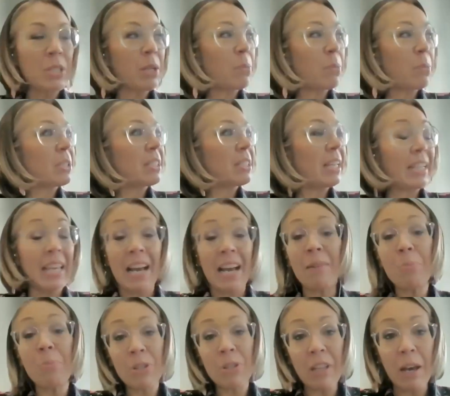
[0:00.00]
I was saying, yeah,
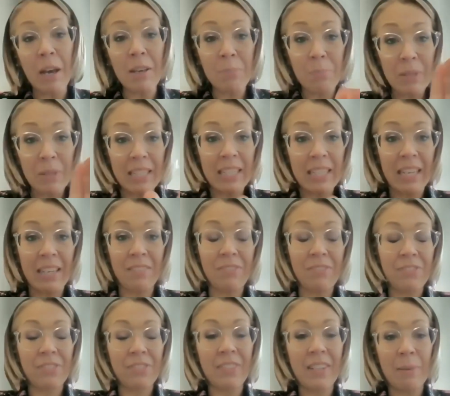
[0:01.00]
I believe,
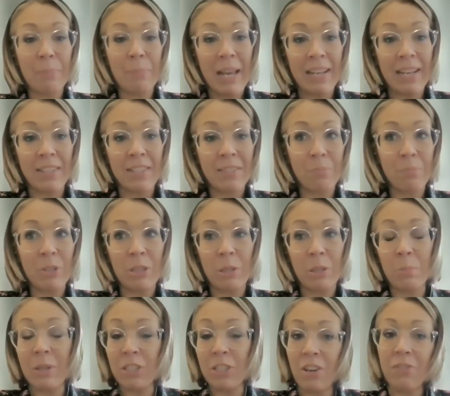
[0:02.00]
I bet
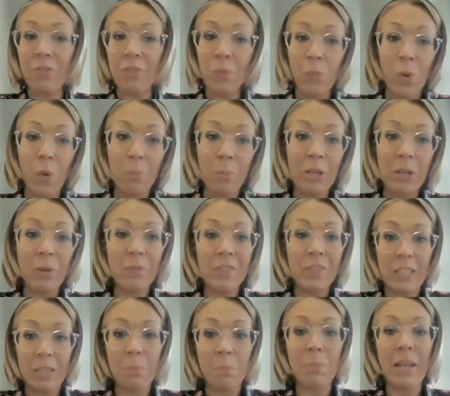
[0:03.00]
pretty much every woman on
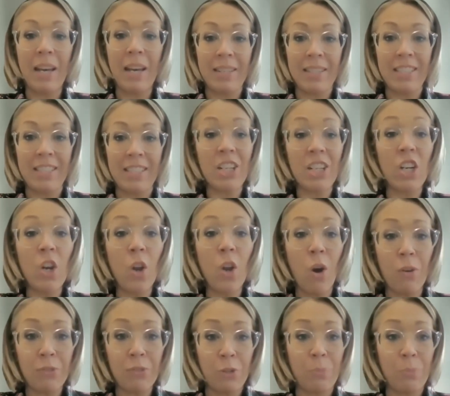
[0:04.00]
this planet
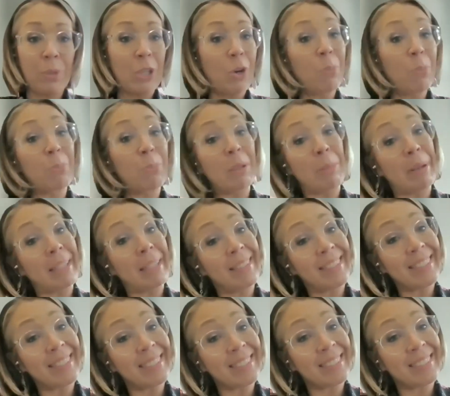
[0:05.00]
love to be
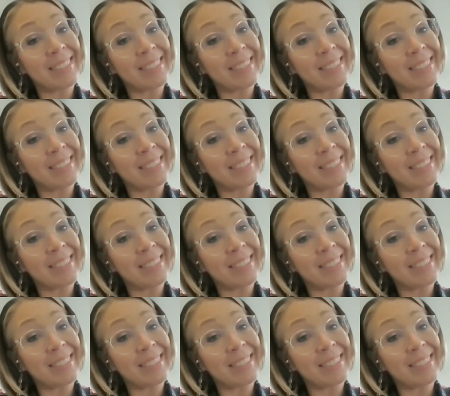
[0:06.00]
complimented.